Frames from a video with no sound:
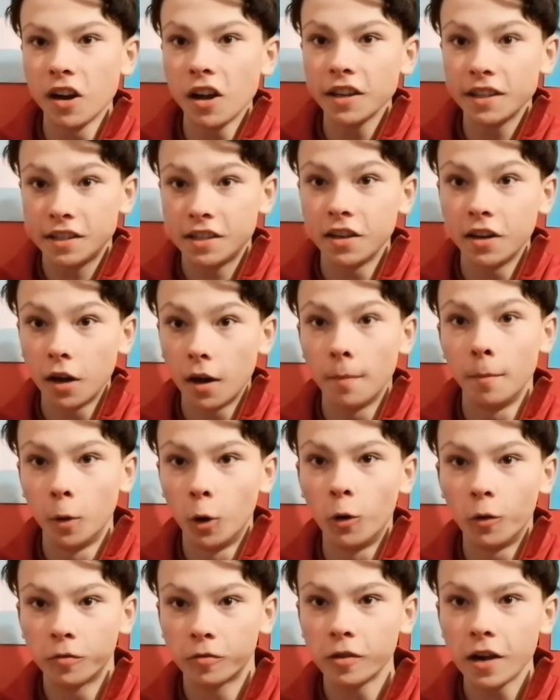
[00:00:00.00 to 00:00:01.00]
Brighton are
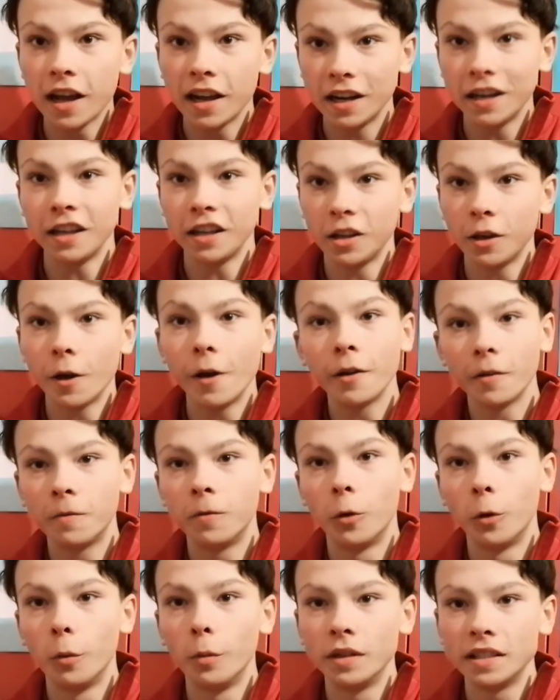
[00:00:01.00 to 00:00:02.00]
more threatening going
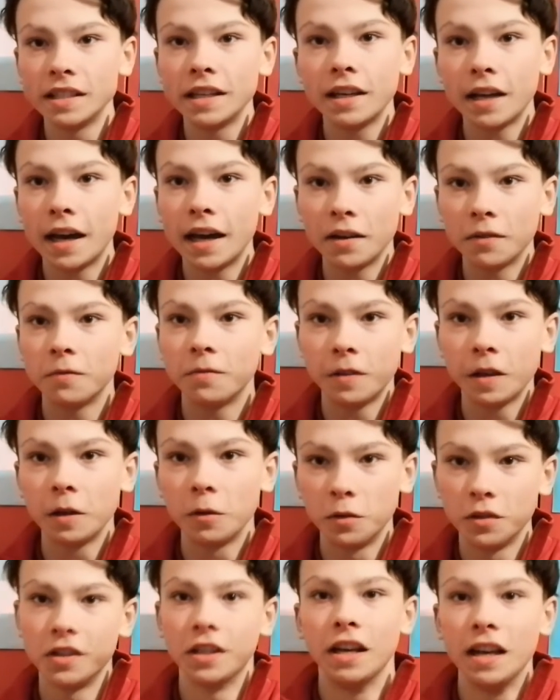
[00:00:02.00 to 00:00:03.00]
forward at
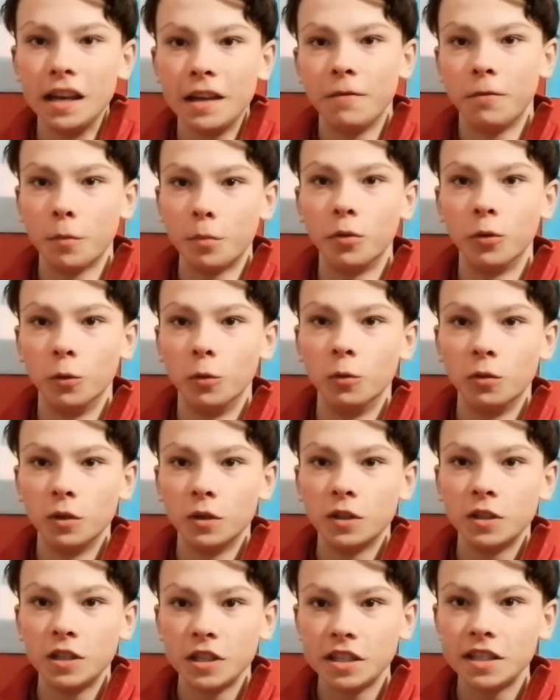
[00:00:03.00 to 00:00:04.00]
Anfield than Liverpool.
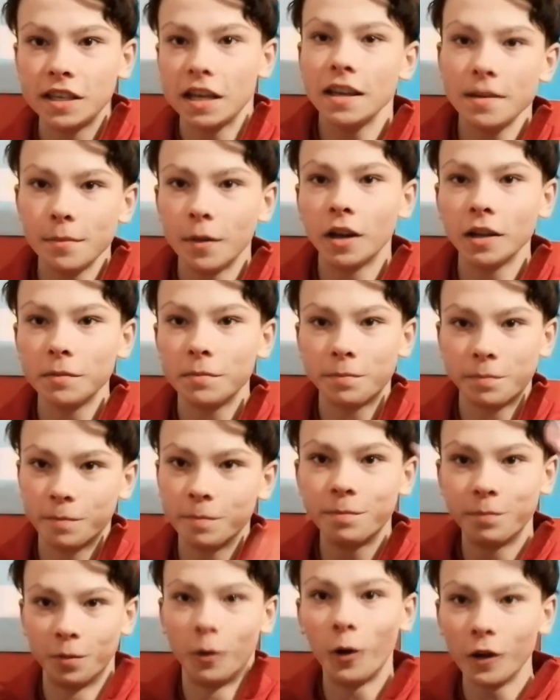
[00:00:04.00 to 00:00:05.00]
Do you see my
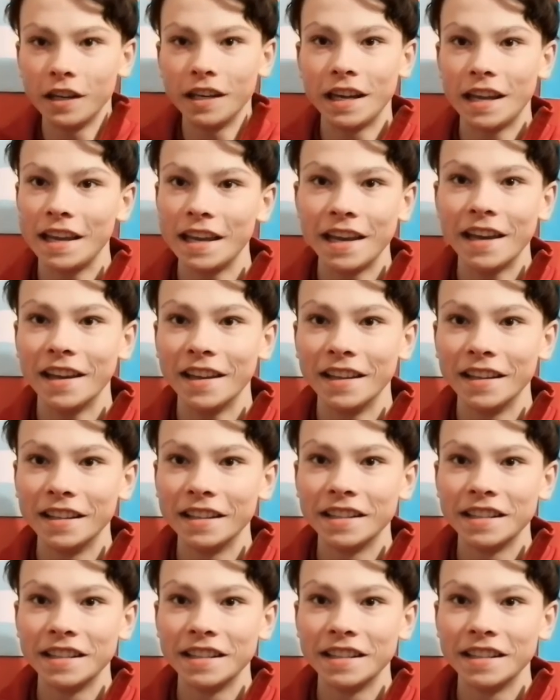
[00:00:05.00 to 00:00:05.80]
point here?